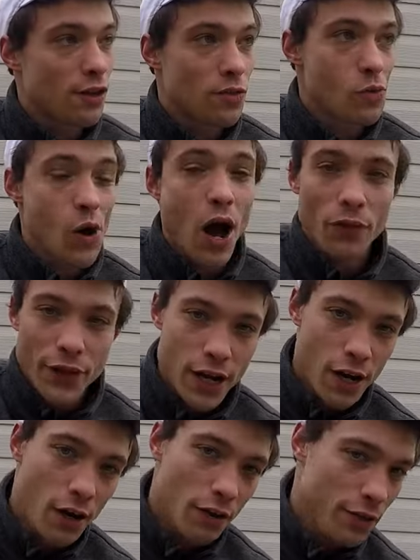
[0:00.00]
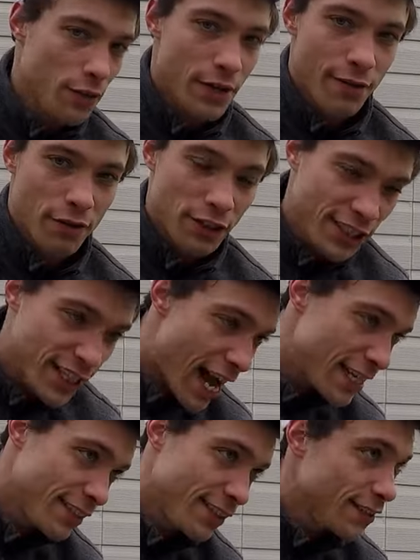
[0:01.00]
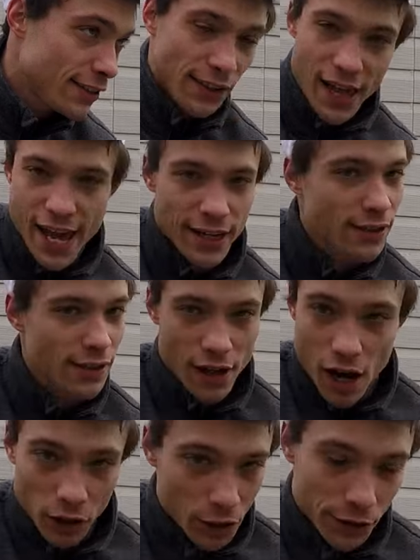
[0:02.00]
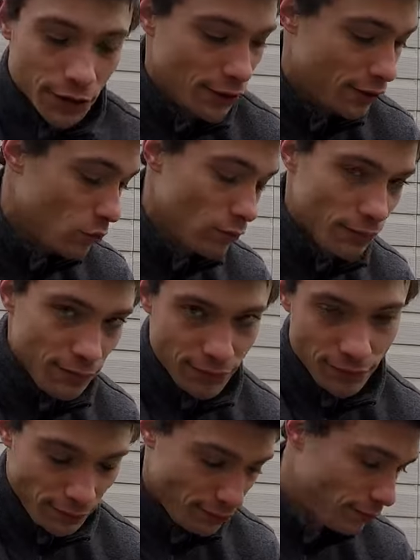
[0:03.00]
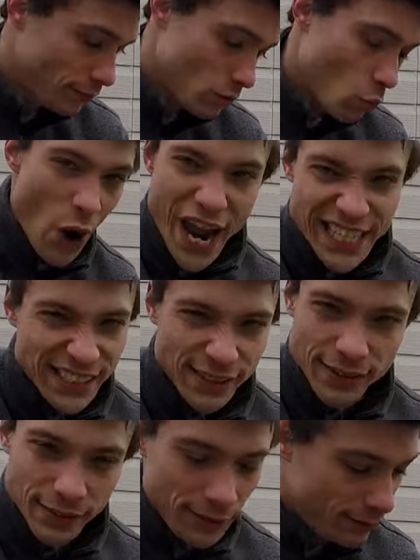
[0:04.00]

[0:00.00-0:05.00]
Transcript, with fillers: throughout the year to different sizes, lengths, colors, weights.